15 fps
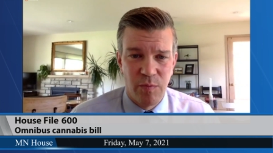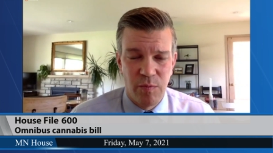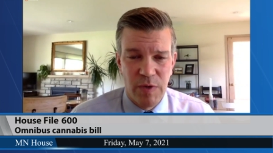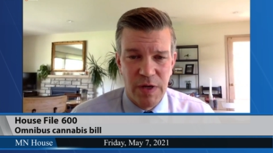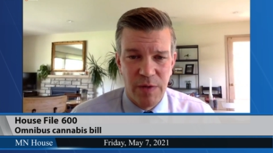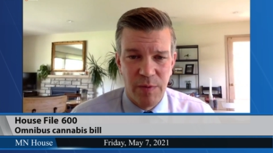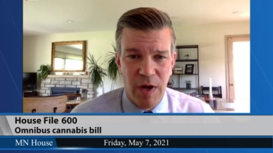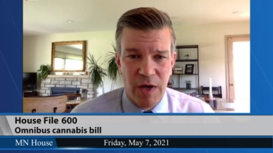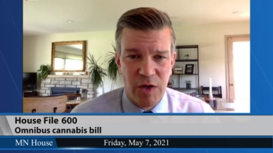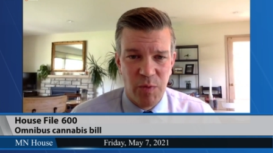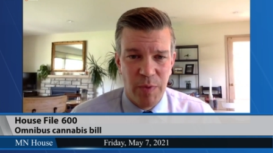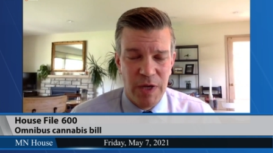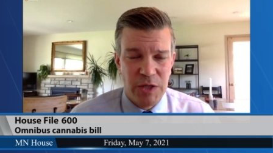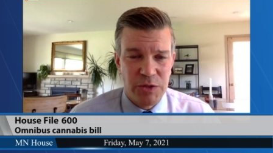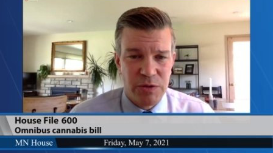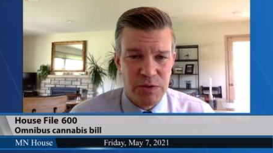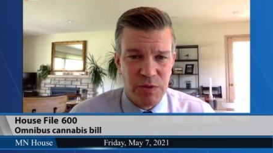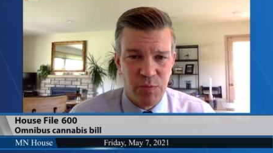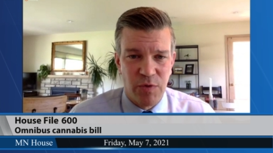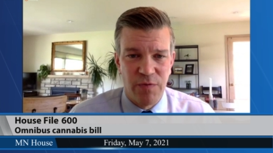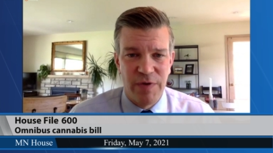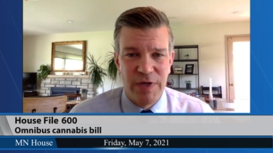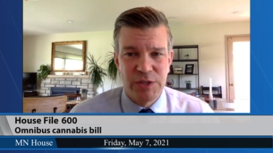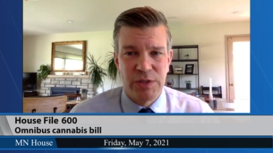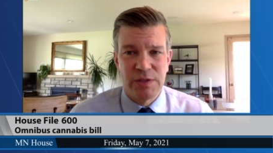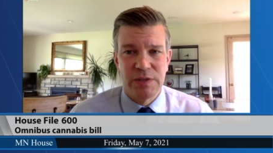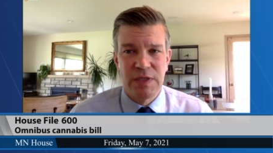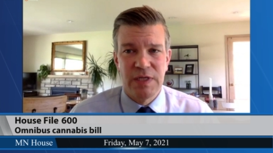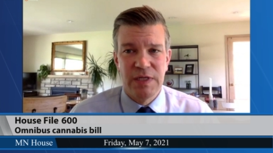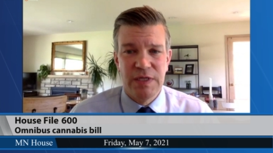occupations and
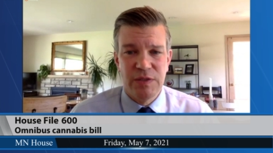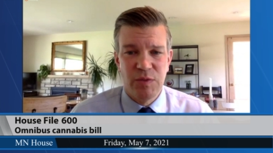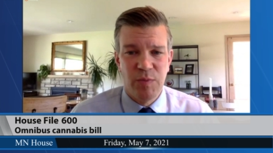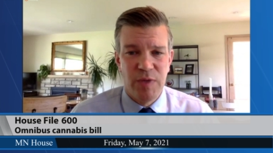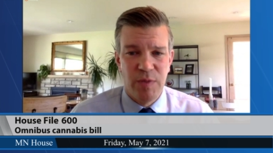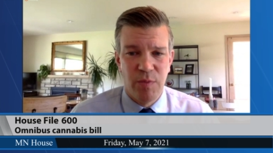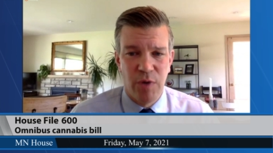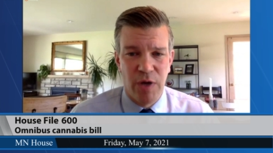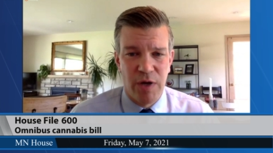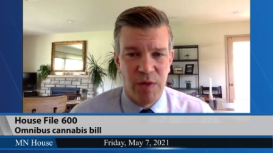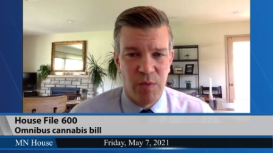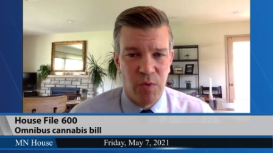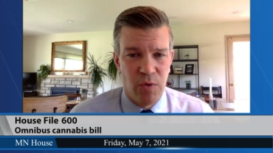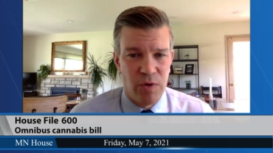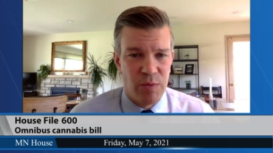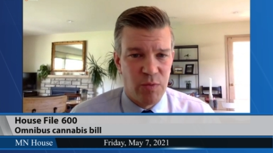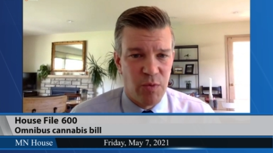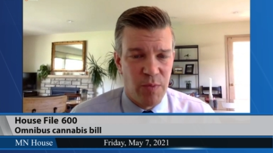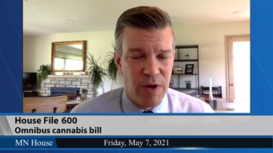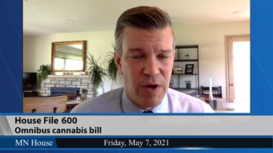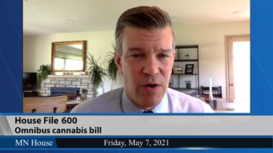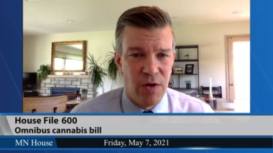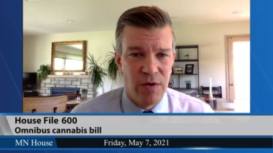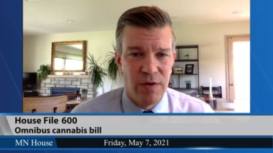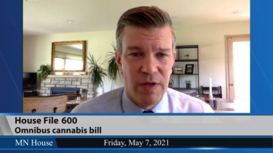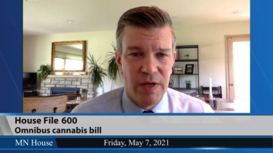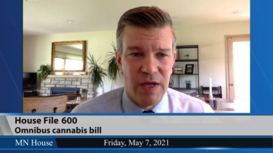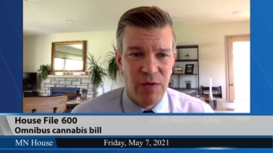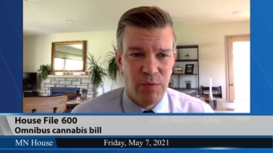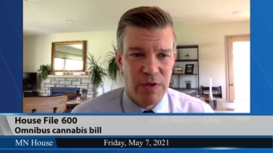professions that need to be brought on board and prepared,
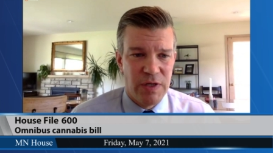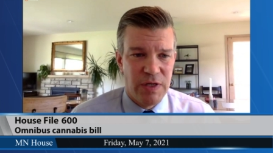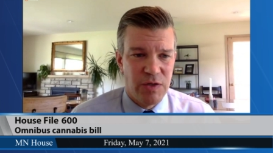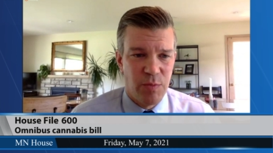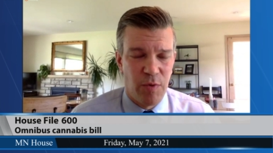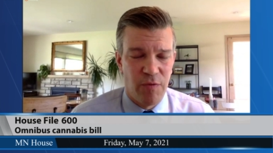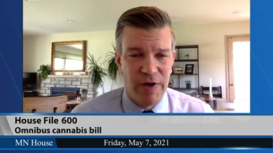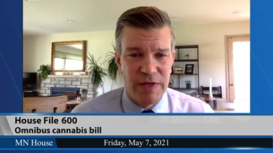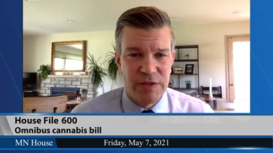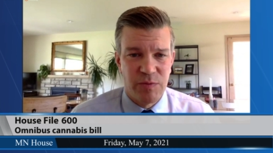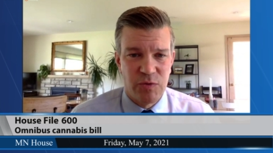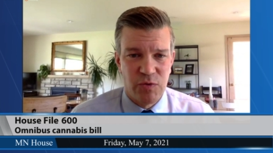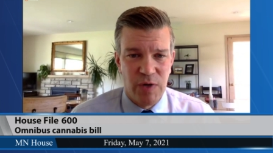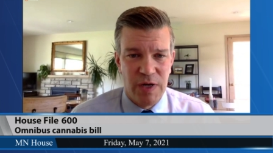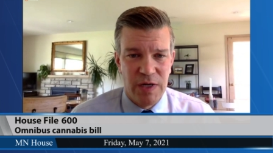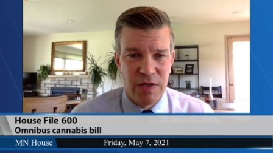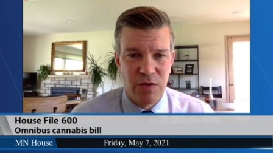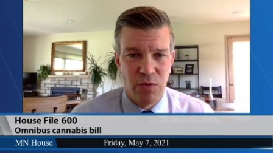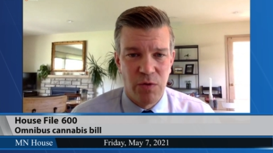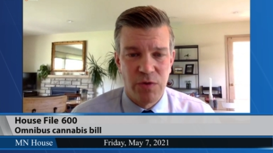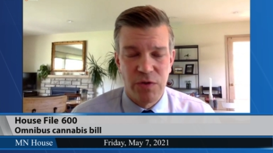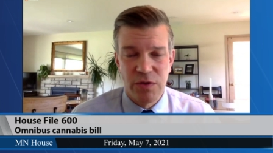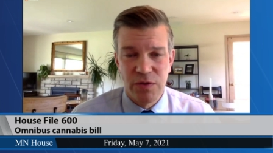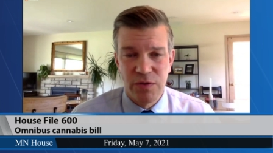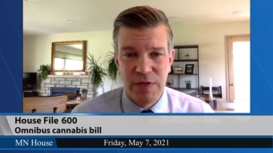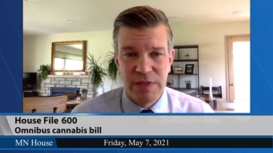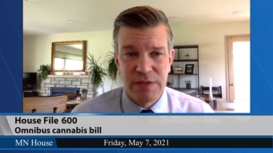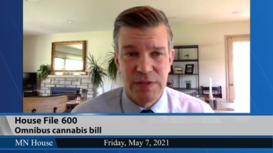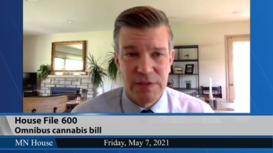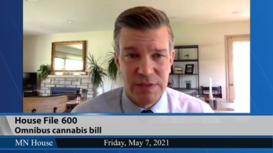and we need to provide some training in order to do
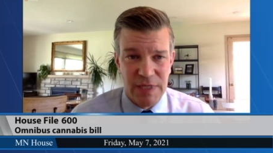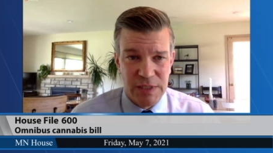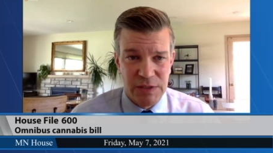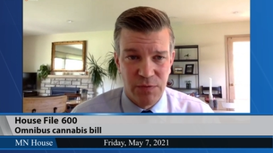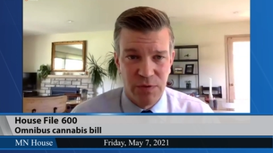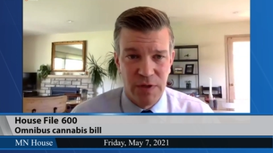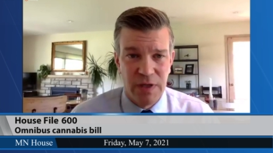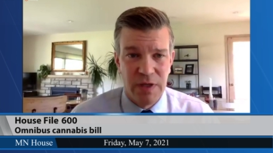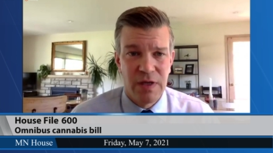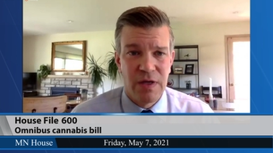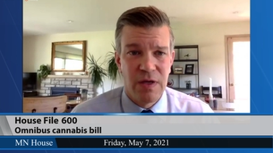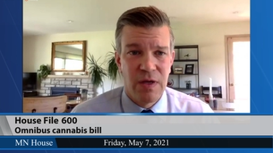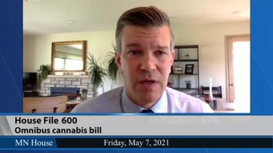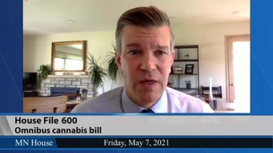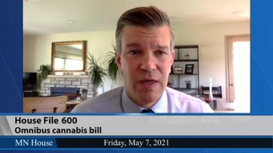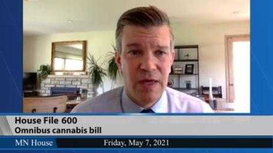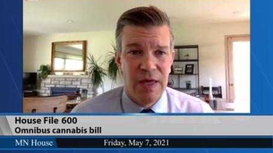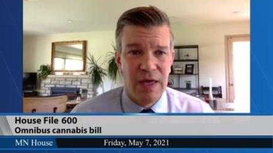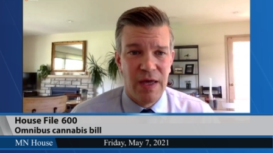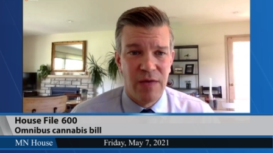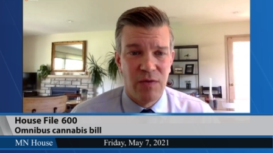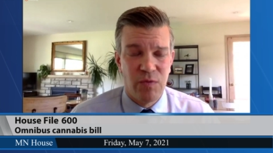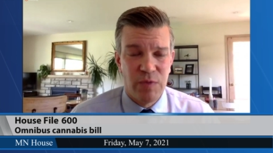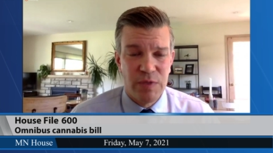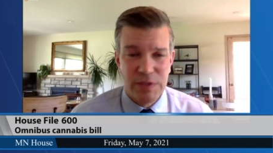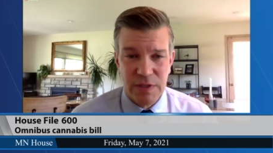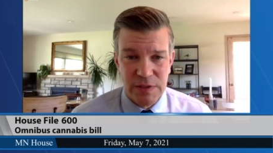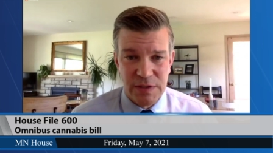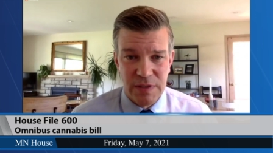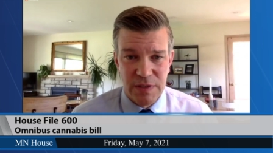that successfully. And the reason
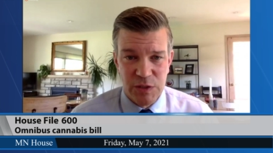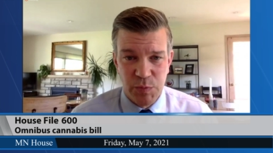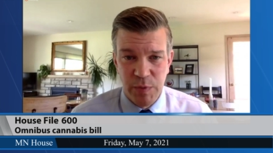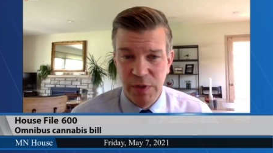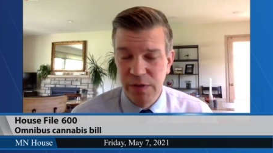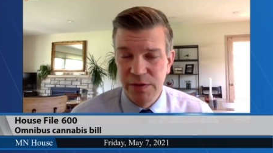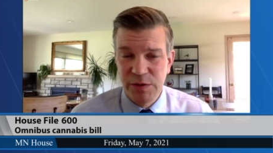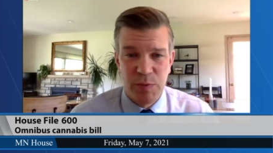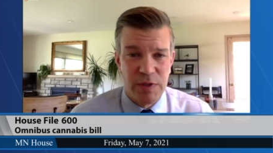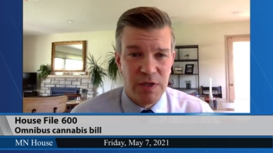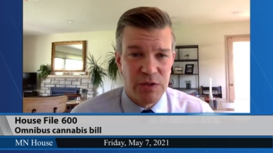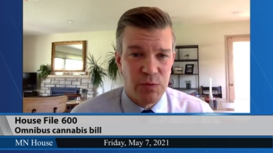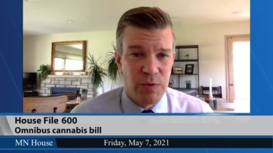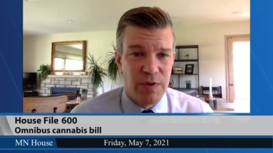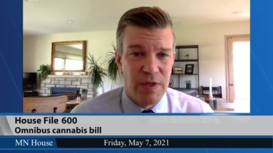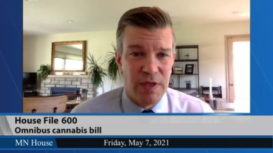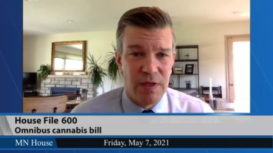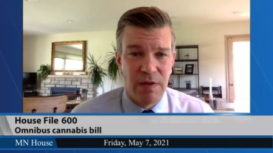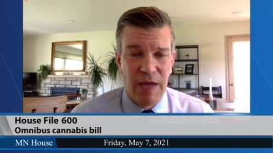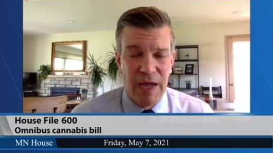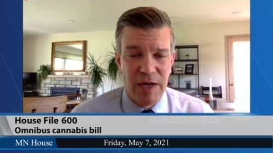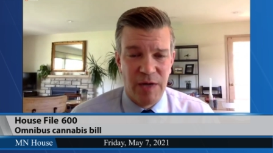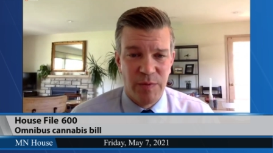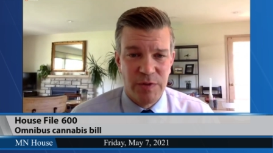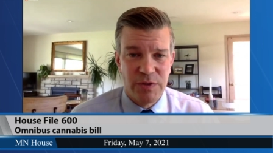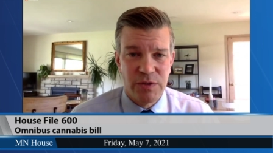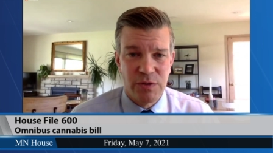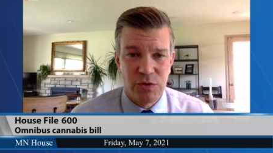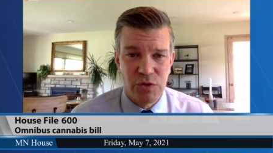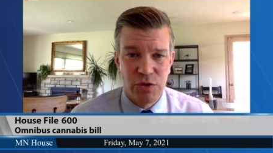it's in this bill is because we think
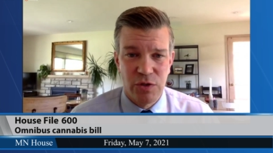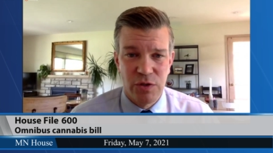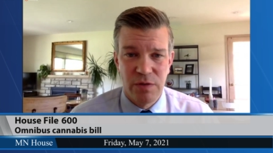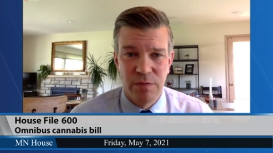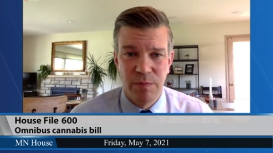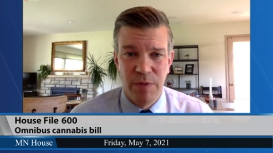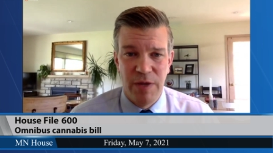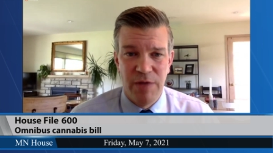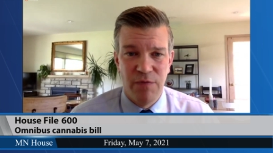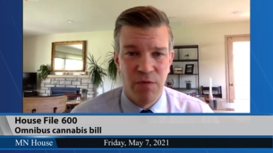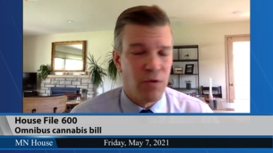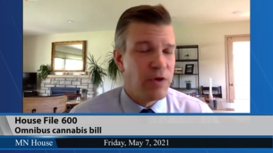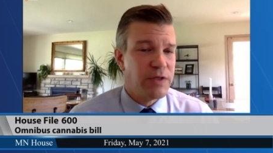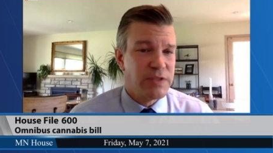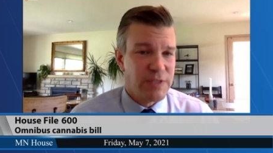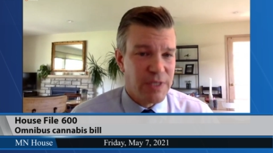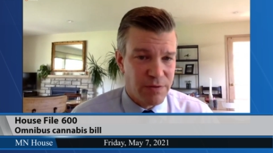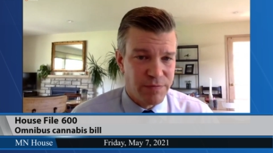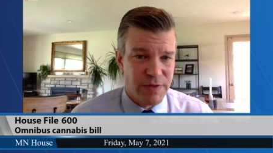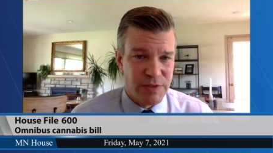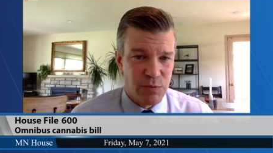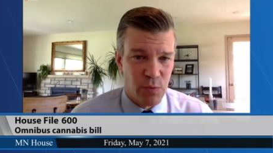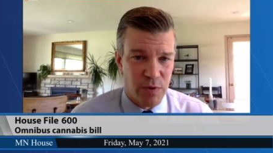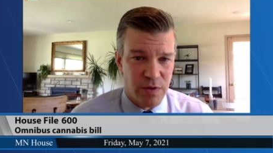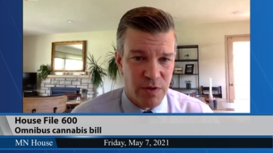cannabis should pay for itself. That's one of